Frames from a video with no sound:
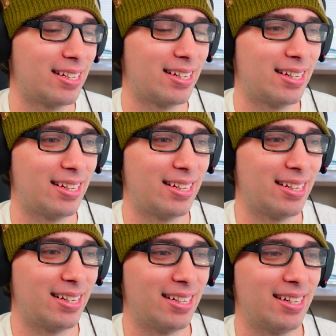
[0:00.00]

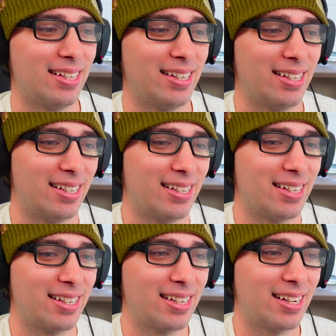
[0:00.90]

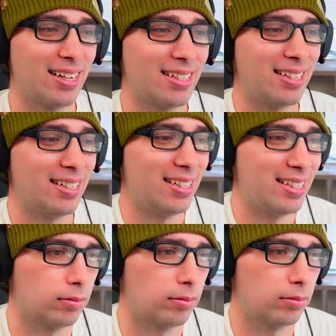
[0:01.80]

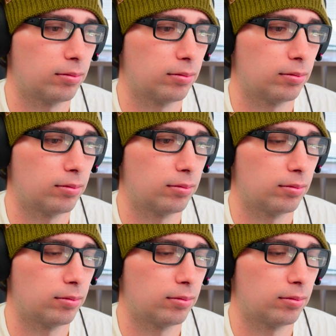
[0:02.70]
(silence)